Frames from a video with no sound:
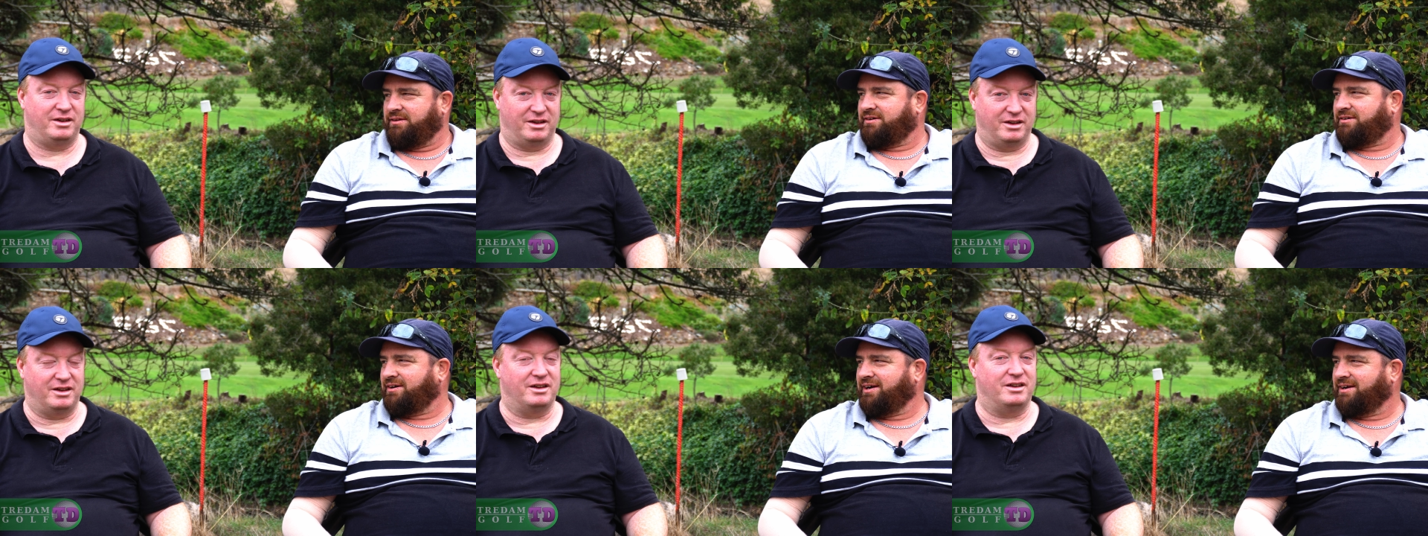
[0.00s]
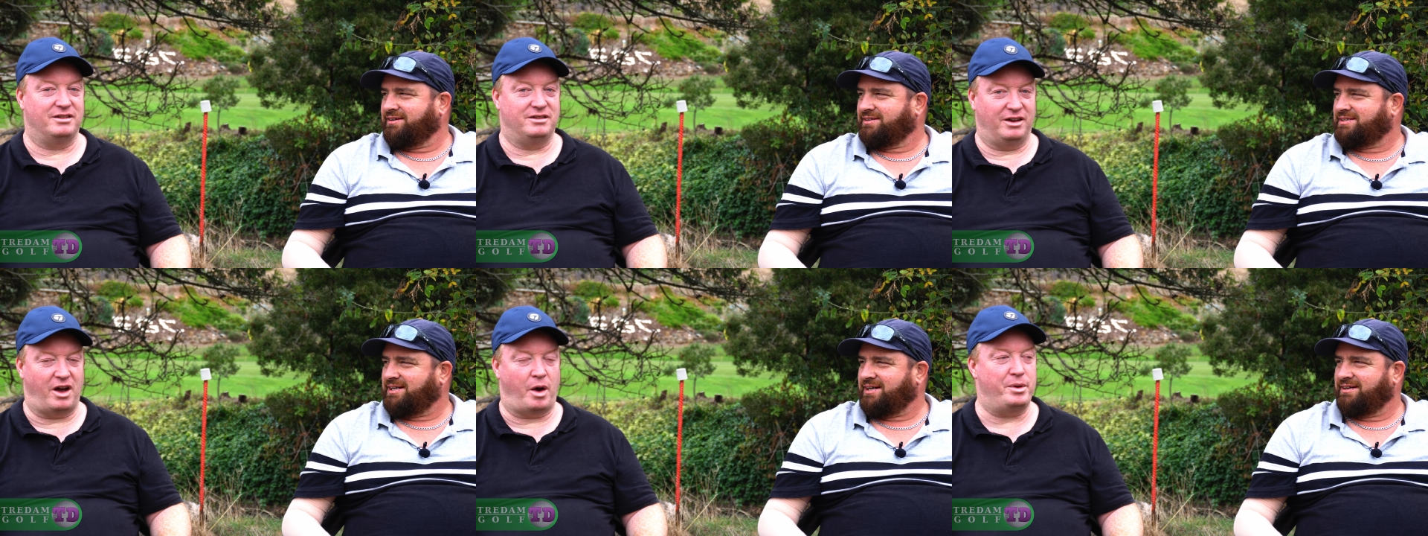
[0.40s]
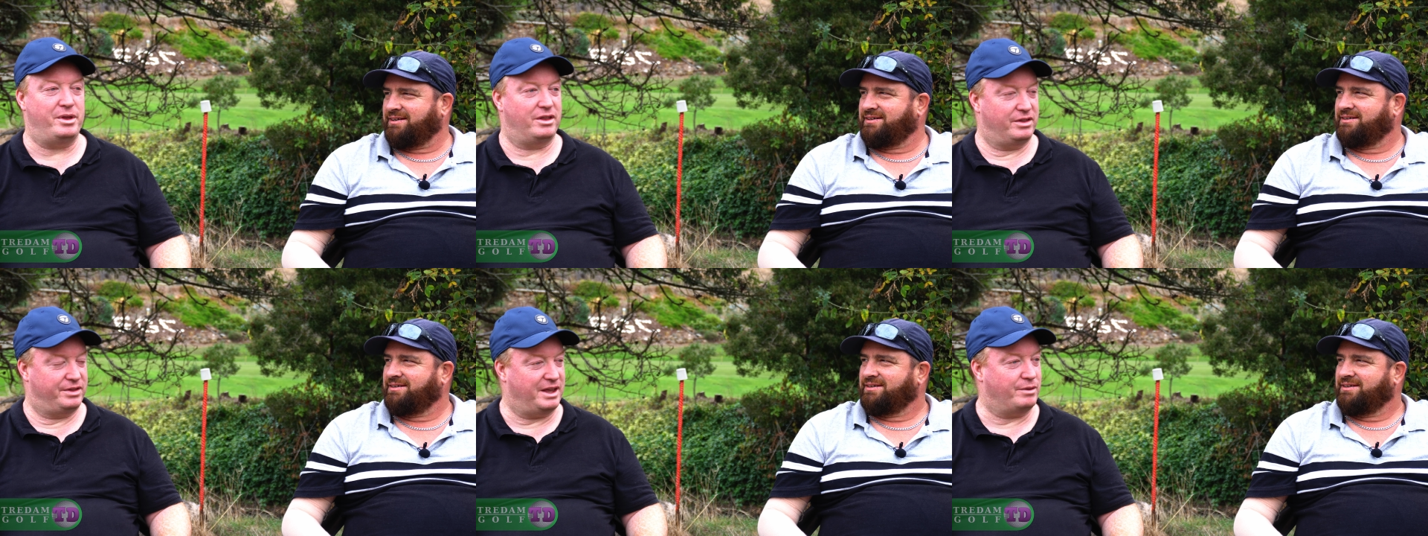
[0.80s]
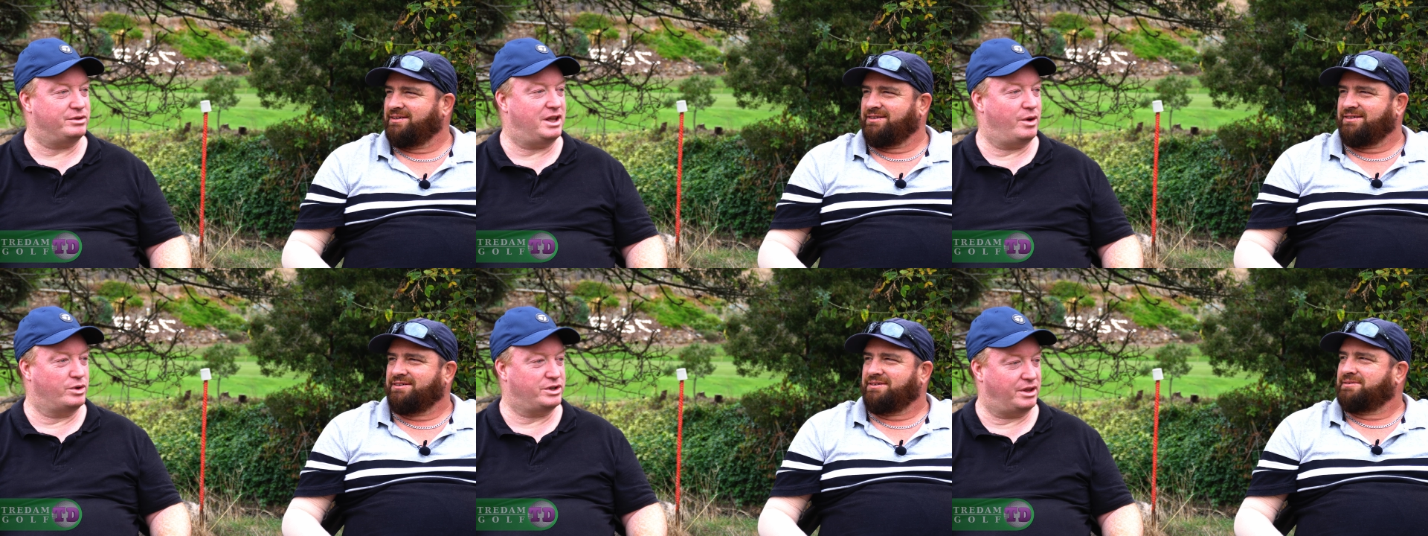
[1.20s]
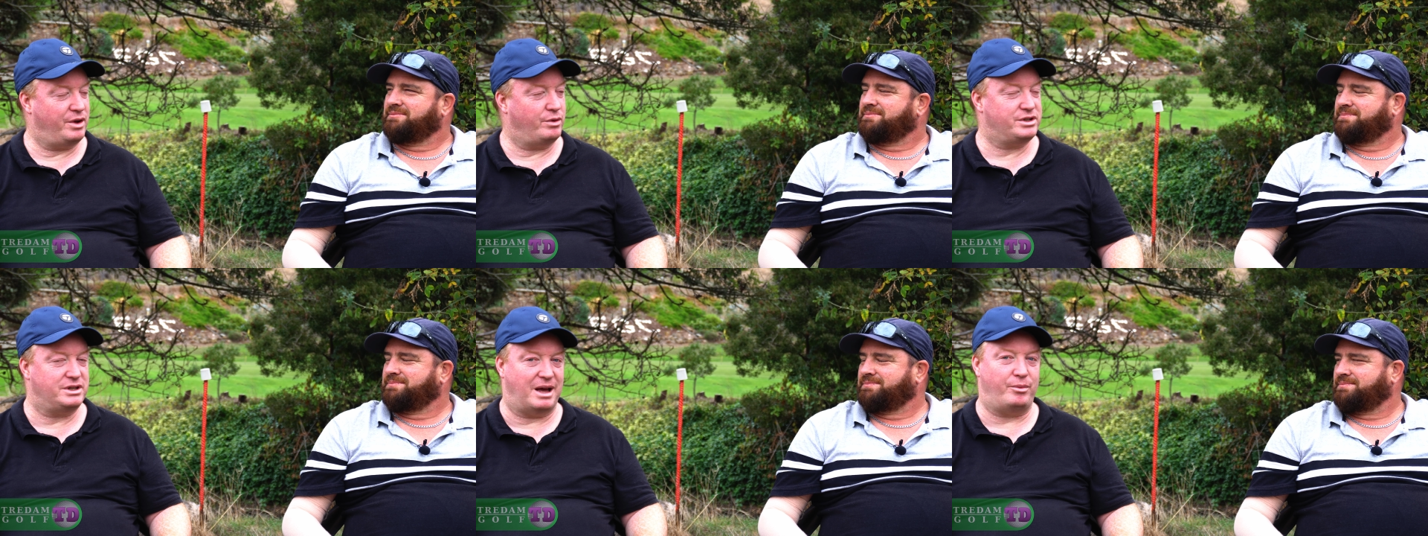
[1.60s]
Speaker 1: on the ground. Yeah, I mean, there, there was there
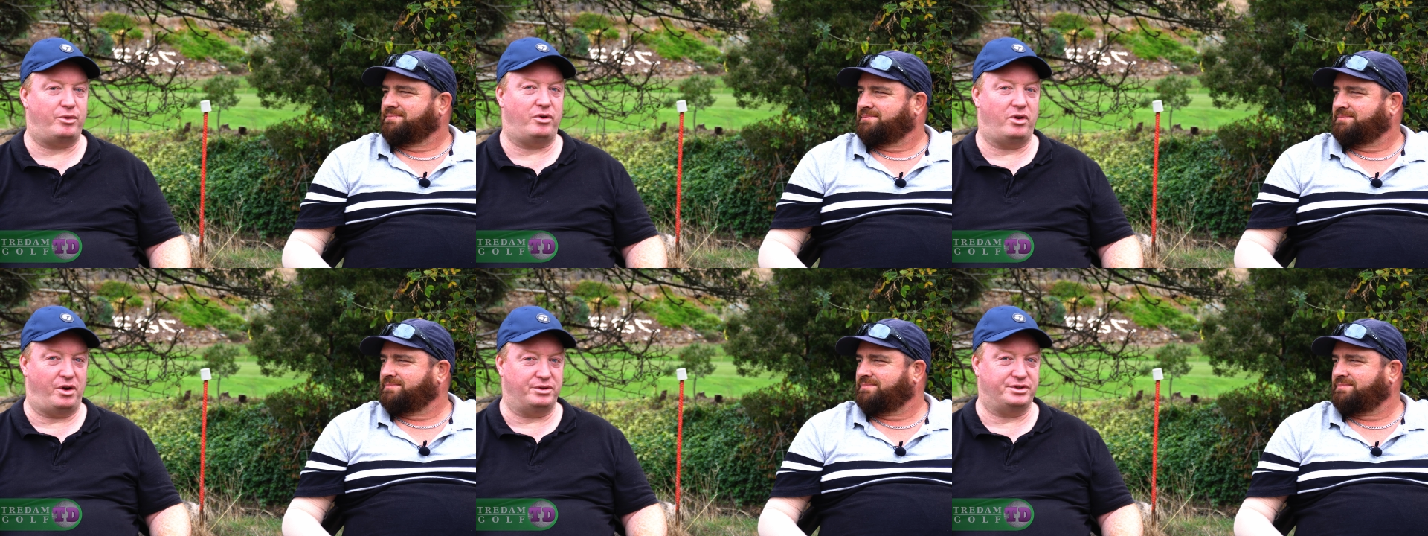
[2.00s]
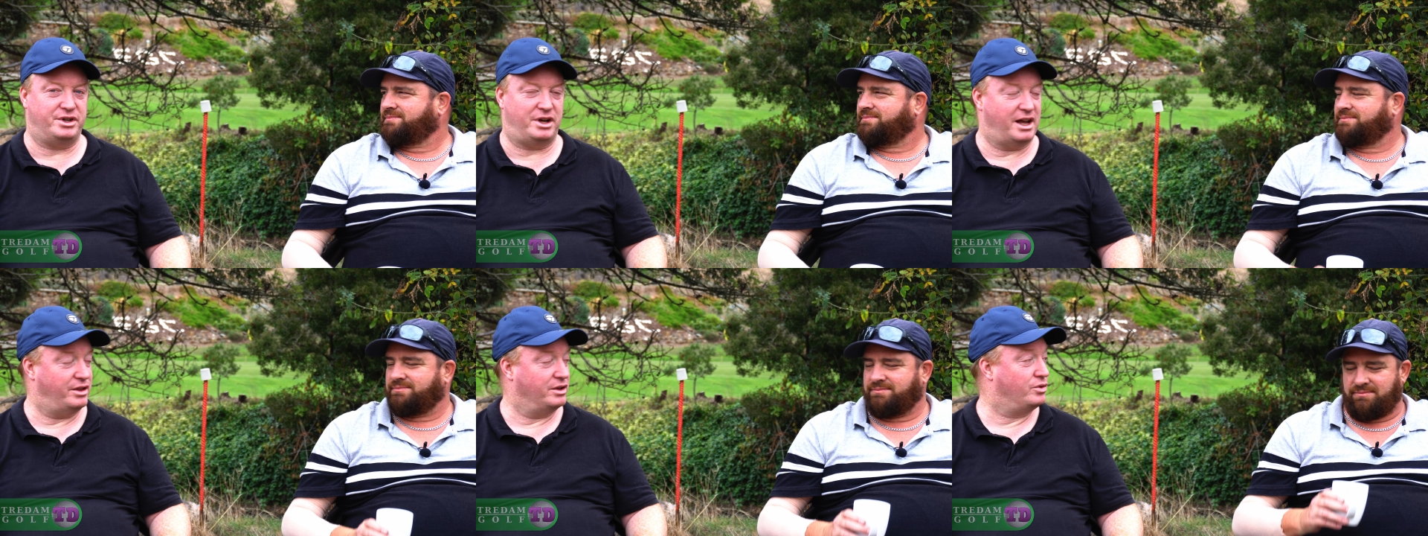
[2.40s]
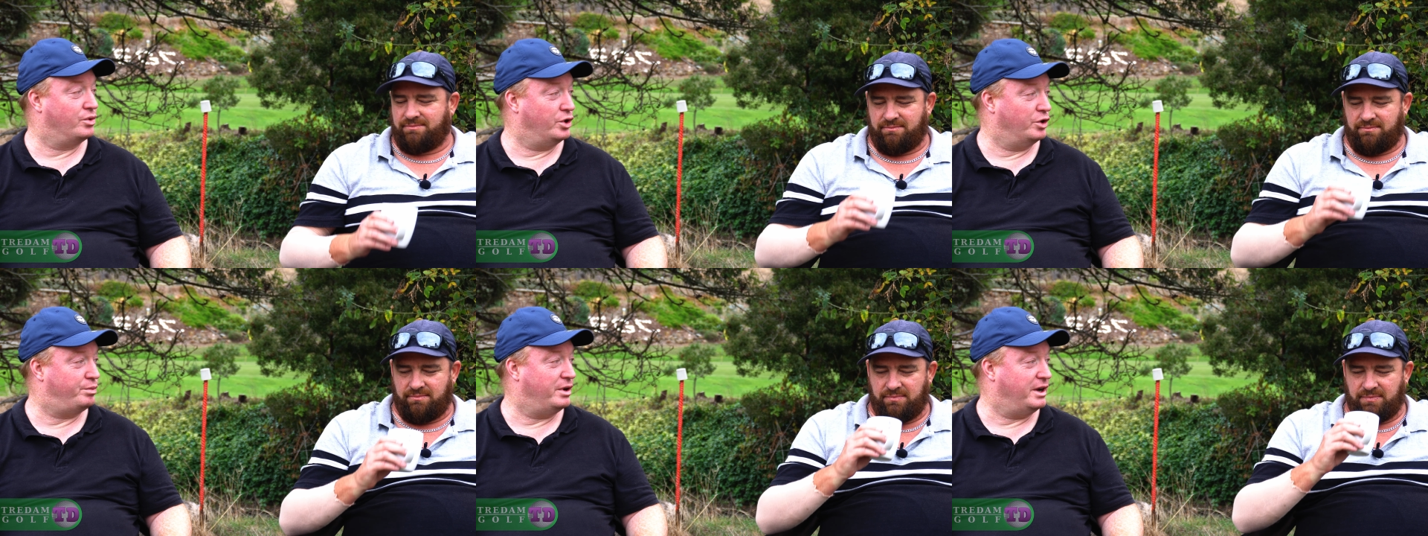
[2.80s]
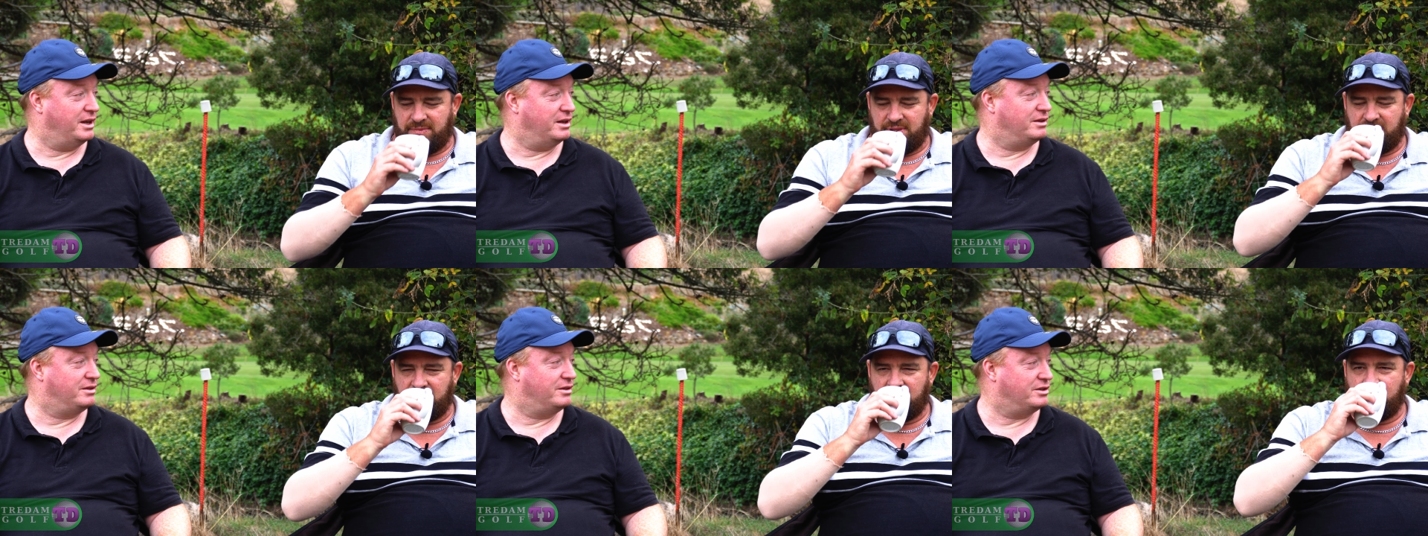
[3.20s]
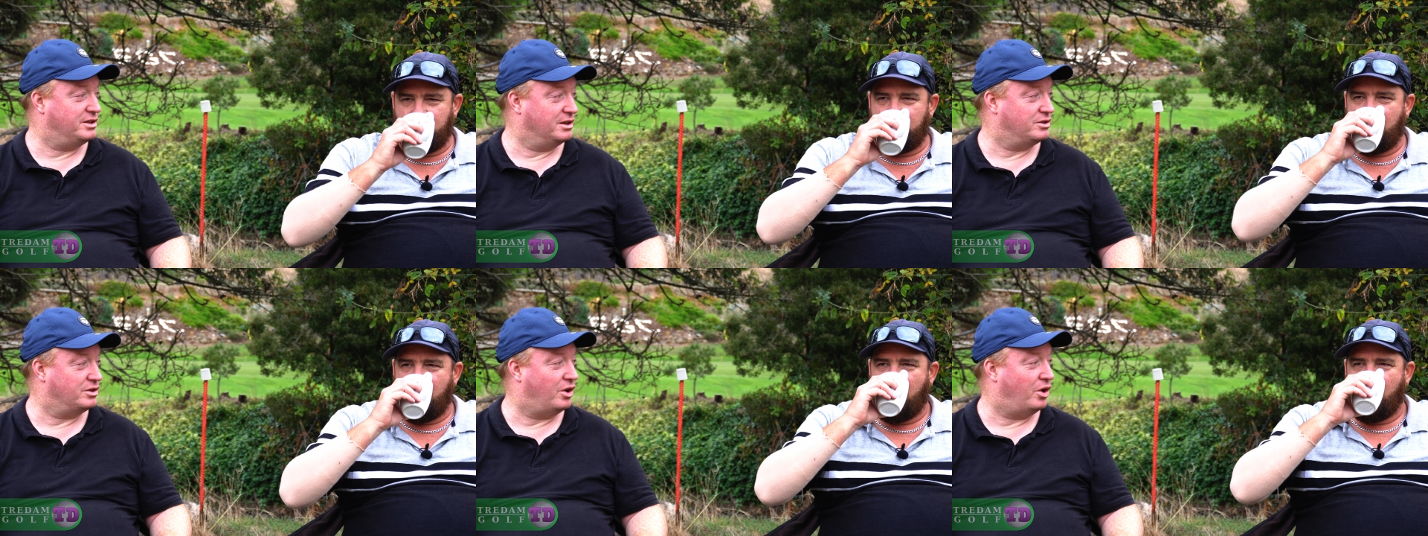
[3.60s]
was a number of holes today that could have been the
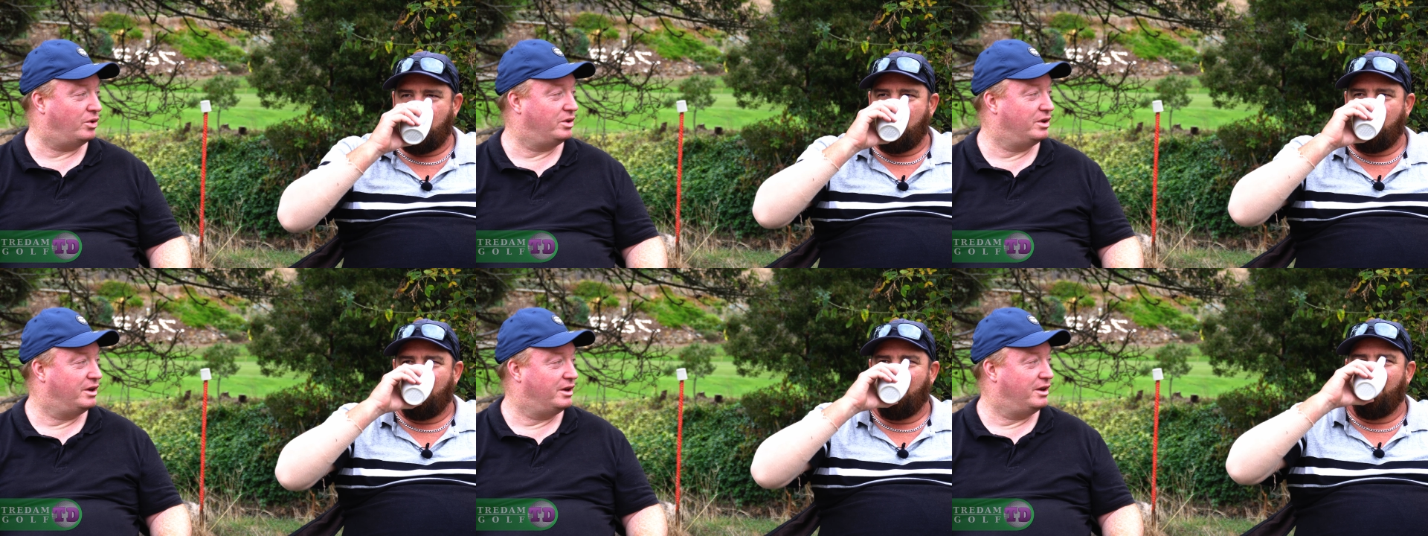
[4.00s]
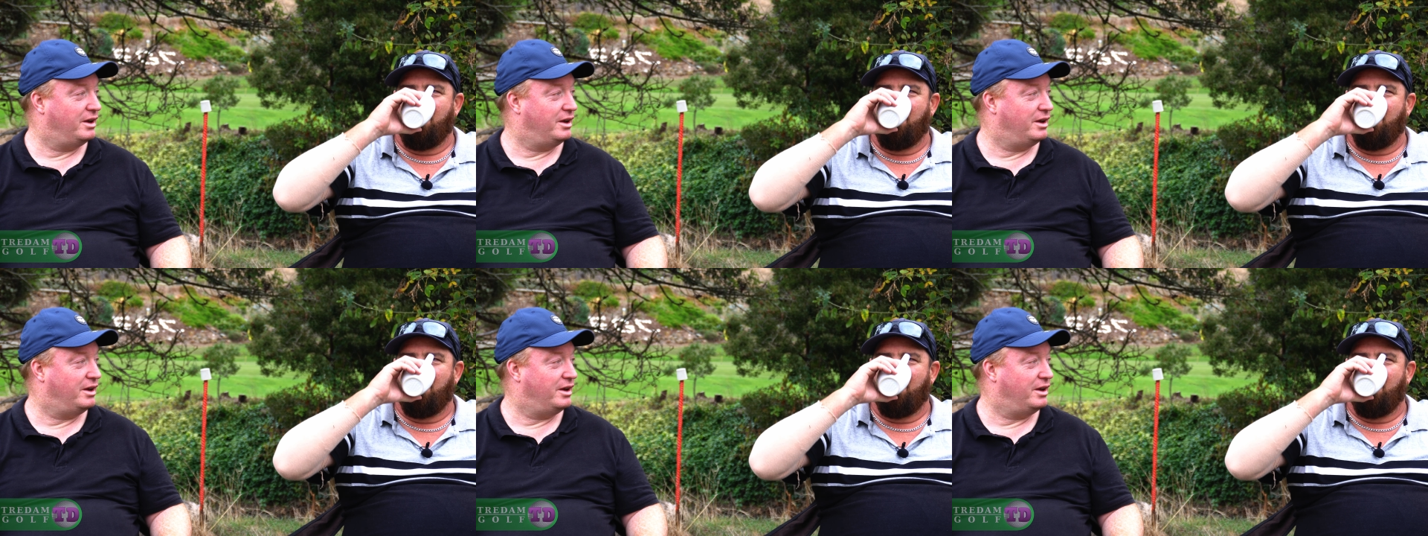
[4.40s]
signature hole.